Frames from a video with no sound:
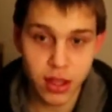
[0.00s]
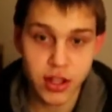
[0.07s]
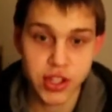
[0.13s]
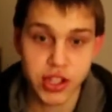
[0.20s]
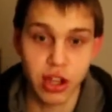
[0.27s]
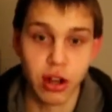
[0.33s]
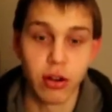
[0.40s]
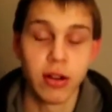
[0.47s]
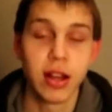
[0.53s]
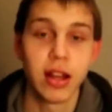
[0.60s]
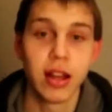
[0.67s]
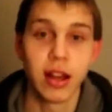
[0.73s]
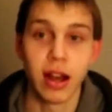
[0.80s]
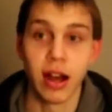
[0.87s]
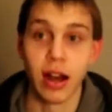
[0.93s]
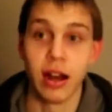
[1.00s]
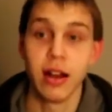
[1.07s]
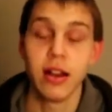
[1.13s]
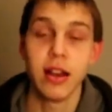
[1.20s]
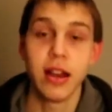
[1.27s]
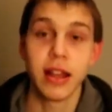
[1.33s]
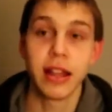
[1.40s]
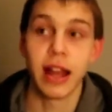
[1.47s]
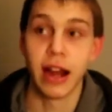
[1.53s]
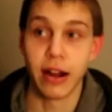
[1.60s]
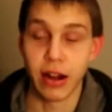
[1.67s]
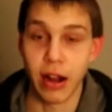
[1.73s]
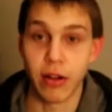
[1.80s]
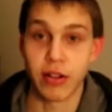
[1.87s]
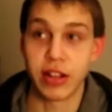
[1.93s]
So, yeah,
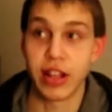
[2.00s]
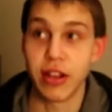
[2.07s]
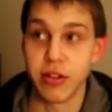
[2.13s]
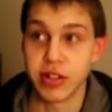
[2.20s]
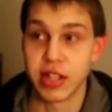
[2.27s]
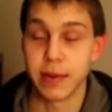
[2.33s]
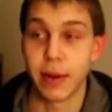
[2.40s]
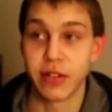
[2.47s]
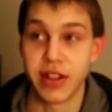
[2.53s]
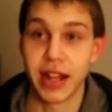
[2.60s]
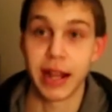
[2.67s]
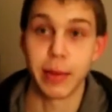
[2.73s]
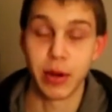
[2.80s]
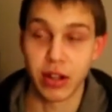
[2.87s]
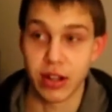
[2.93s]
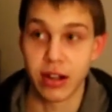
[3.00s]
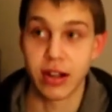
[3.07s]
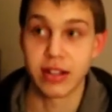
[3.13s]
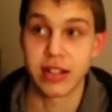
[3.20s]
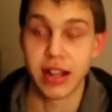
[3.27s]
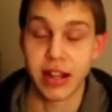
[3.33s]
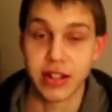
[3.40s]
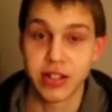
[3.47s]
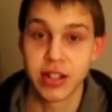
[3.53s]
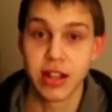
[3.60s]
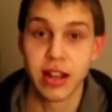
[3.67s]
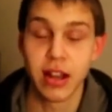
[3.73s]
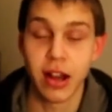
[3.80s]
I would accuse him, I would take him out of context,